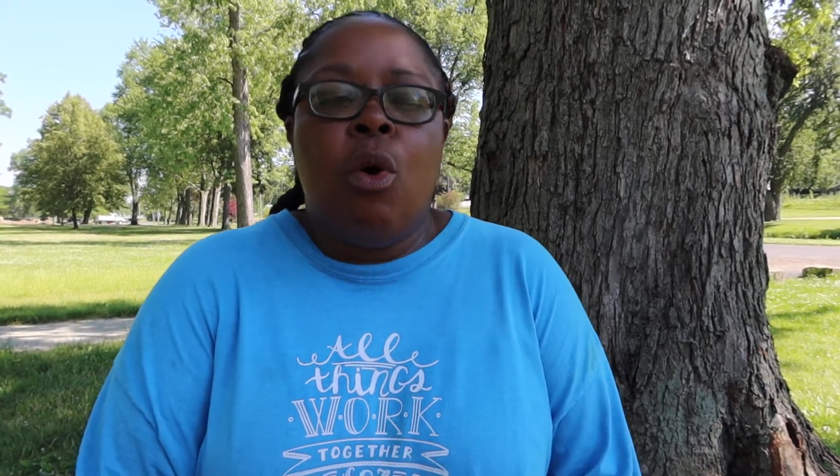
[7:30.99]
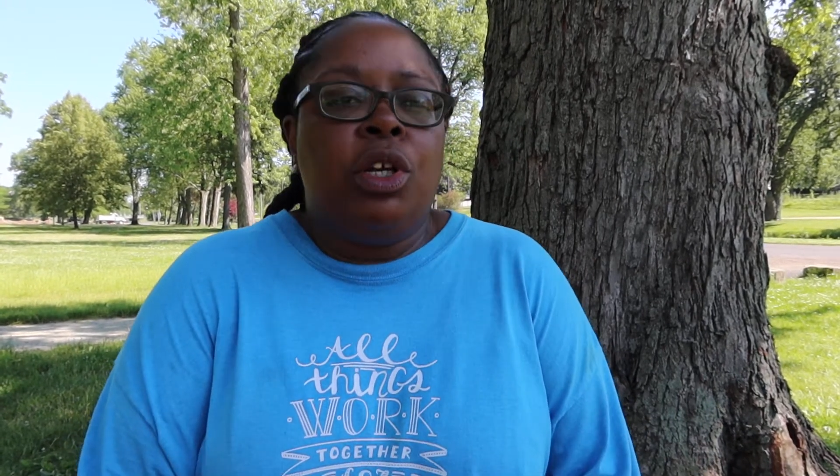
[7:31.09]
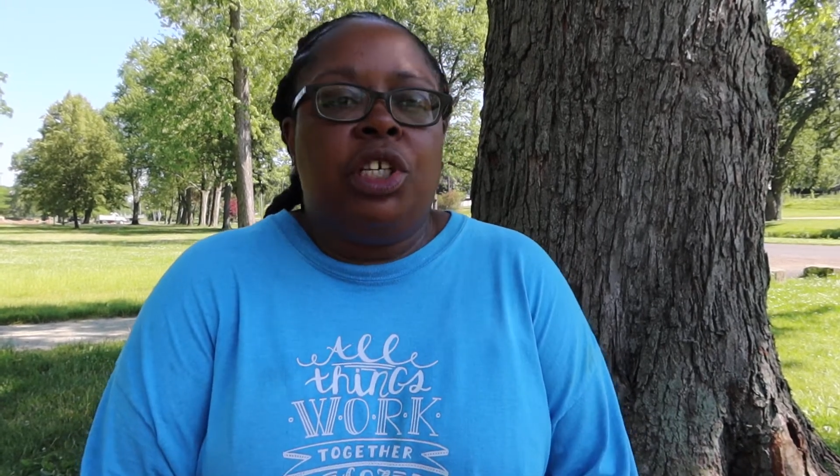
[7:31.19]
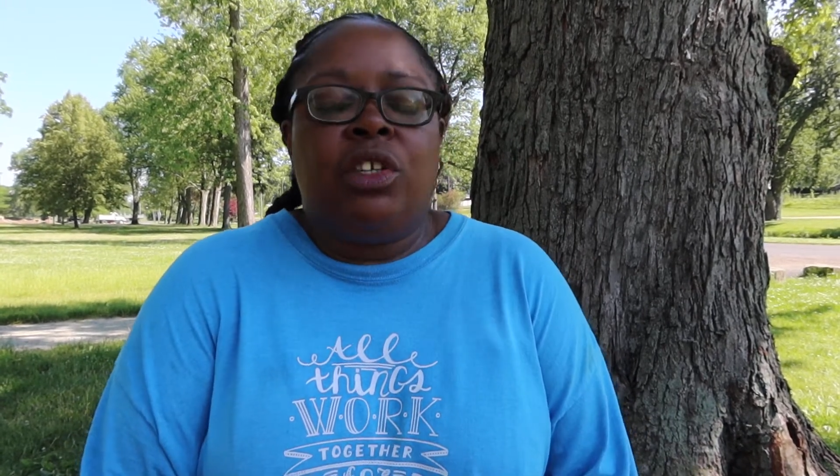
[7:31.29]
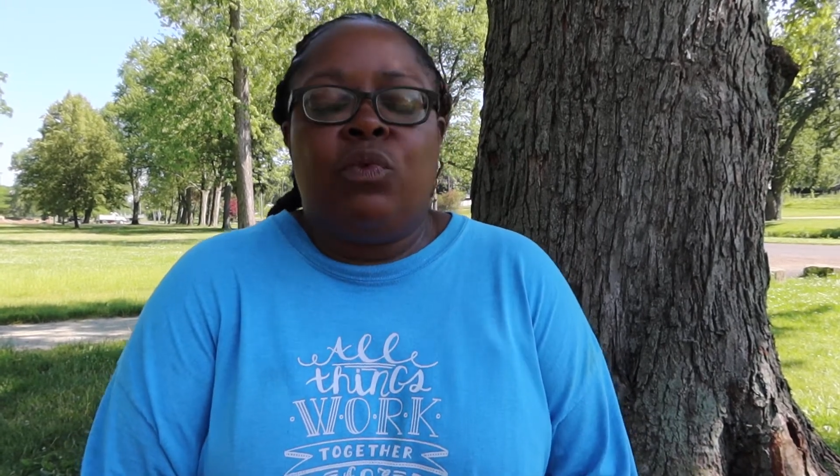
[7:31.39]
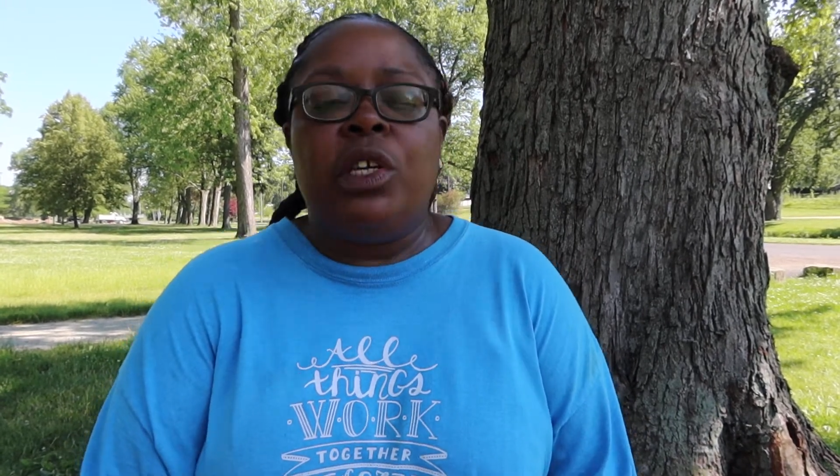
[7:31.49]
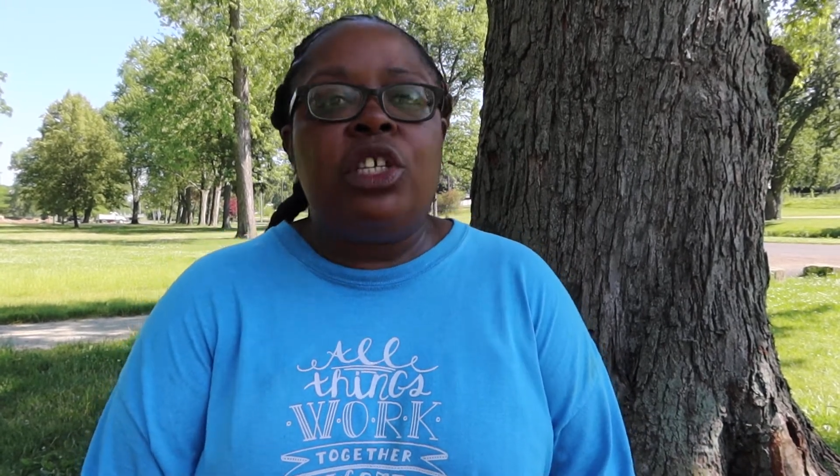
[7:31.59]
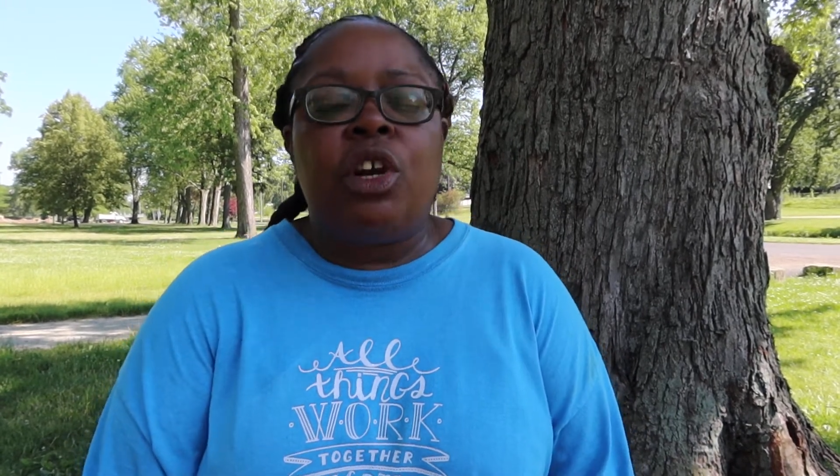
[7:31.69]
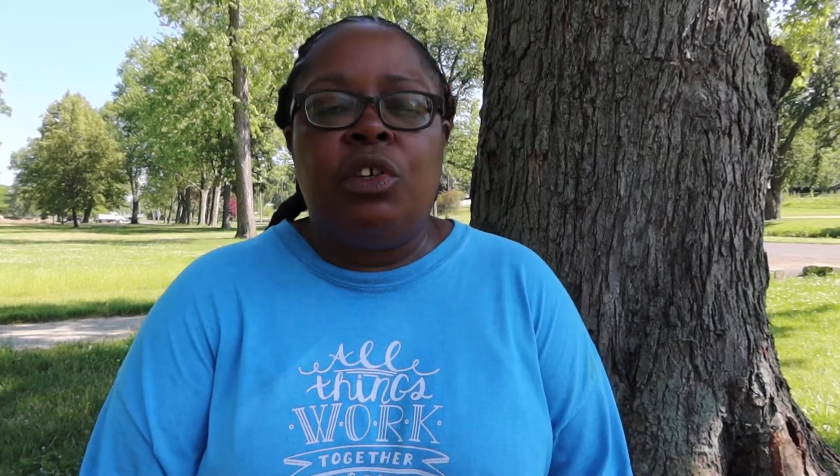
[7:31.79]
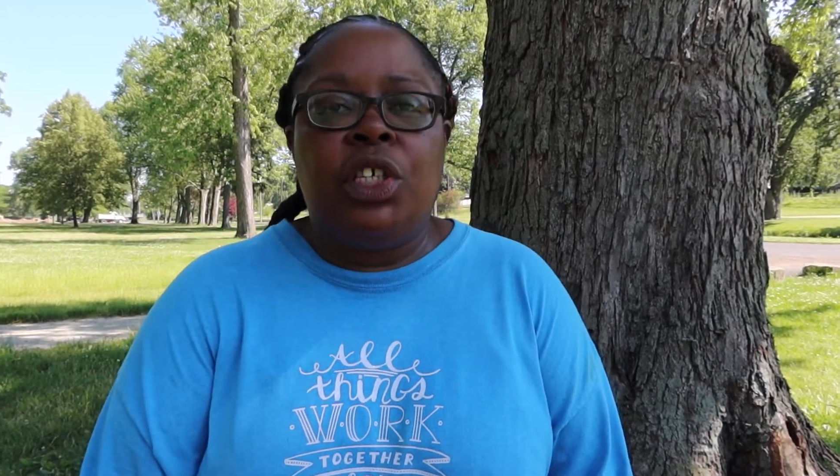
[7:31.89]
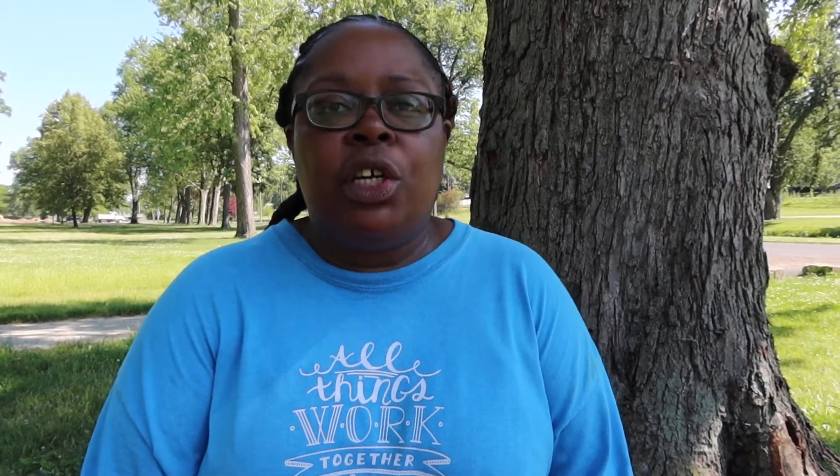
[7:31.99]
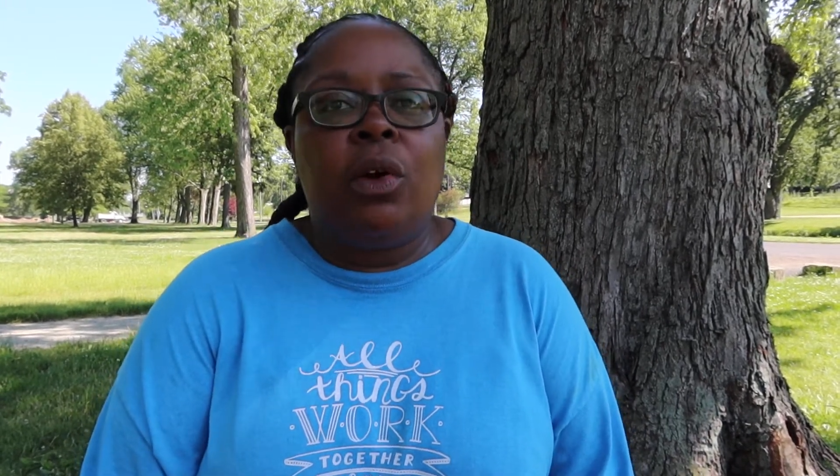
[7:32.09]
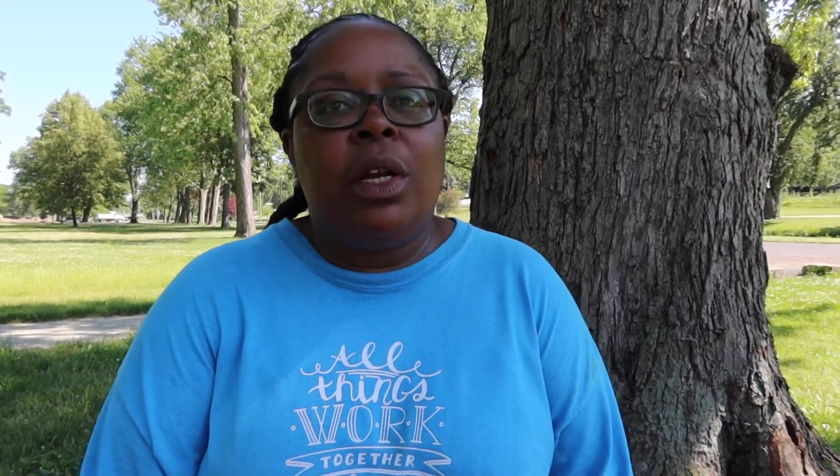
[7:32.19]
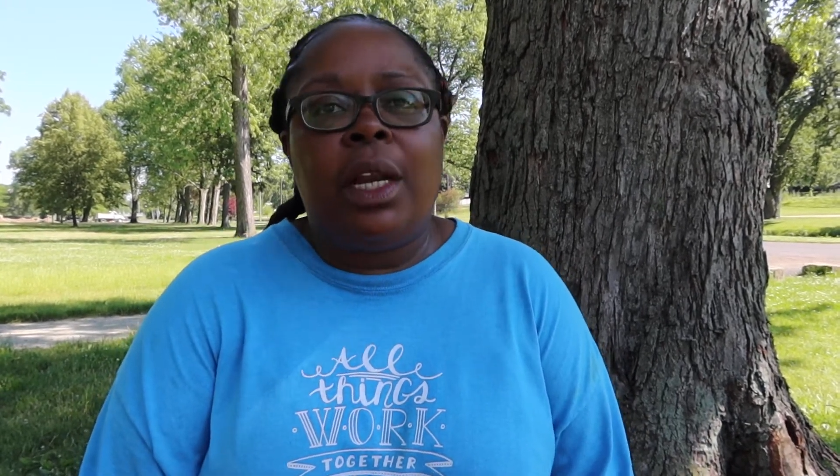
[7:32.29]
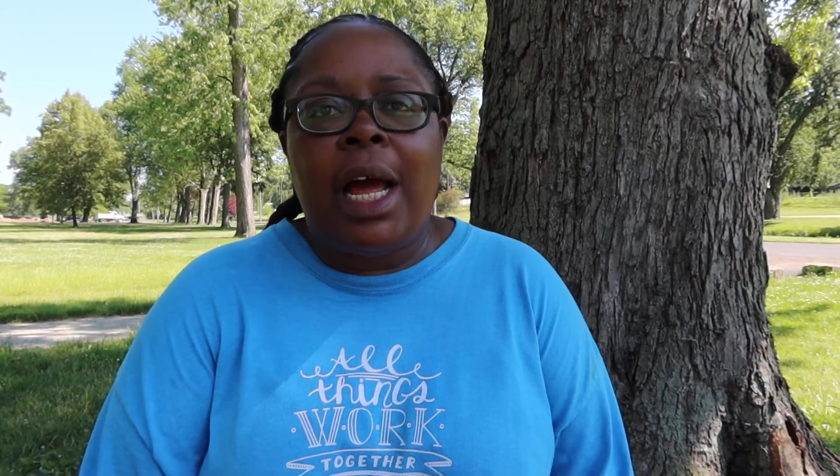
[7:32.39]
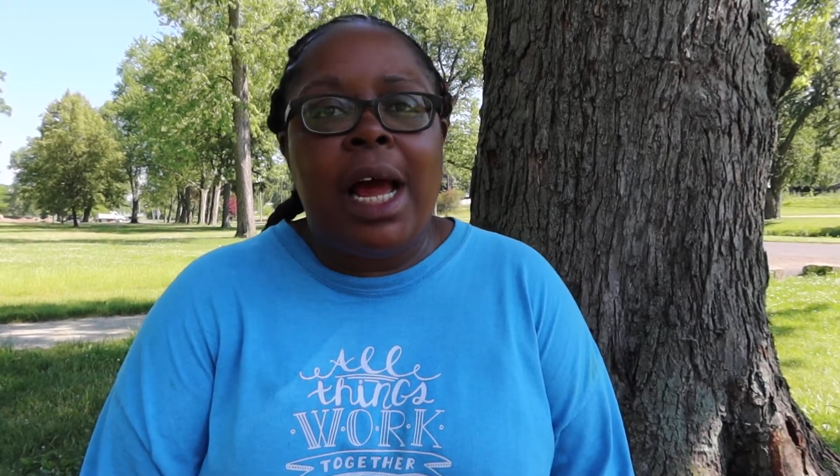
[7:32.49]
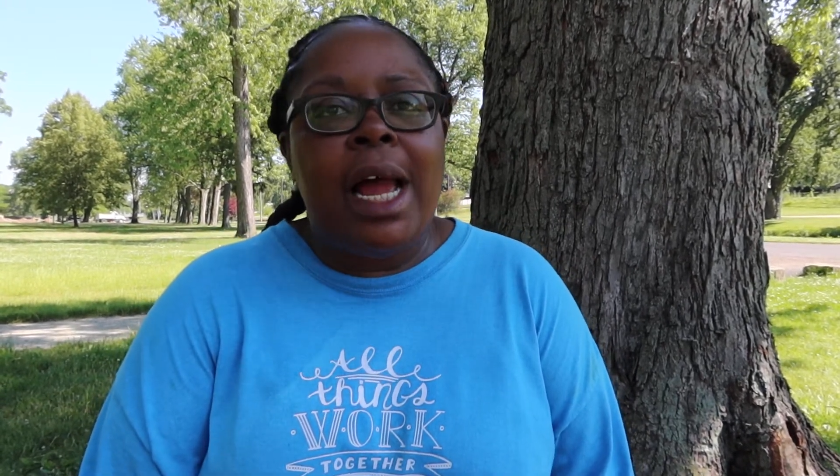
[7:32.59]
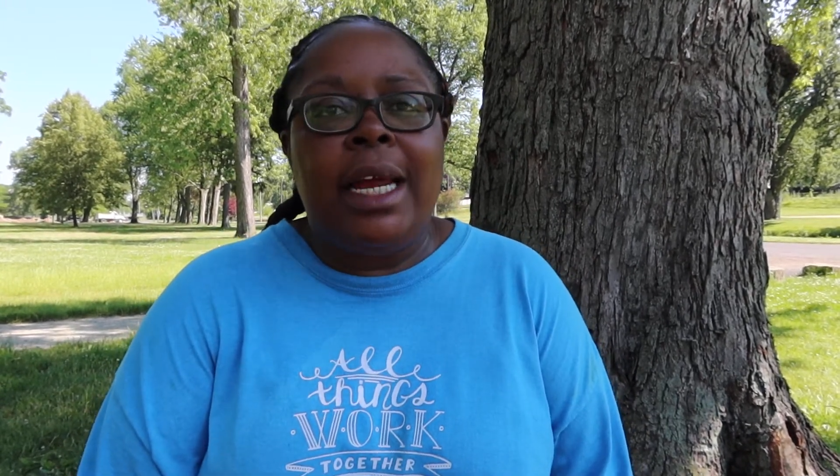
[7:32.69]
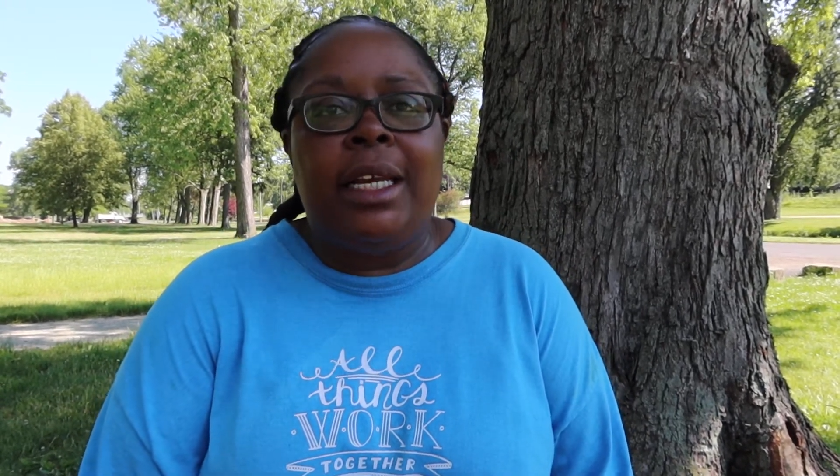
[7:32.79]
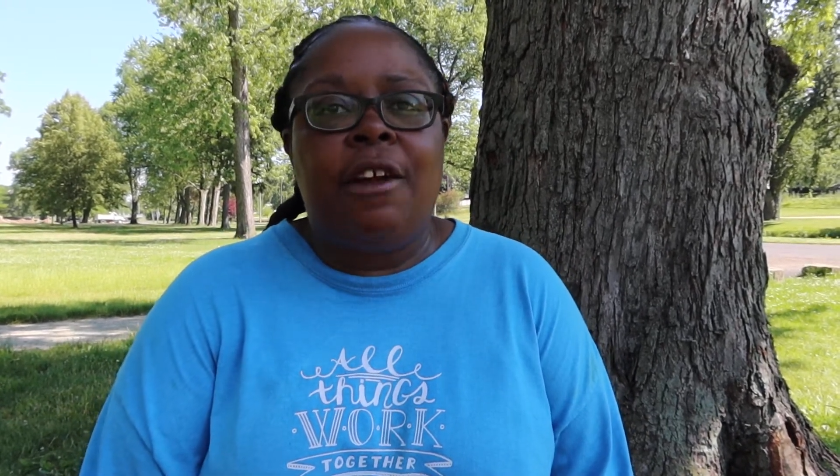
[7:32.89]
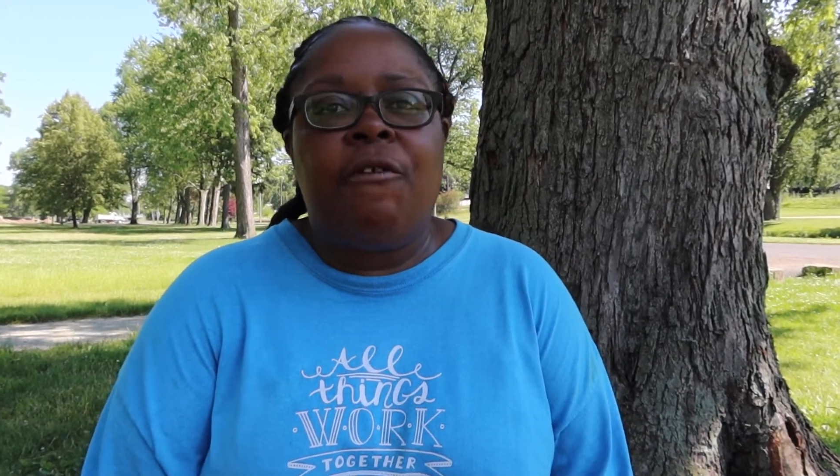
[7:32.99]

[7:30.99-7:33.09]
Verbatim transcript: or just researching online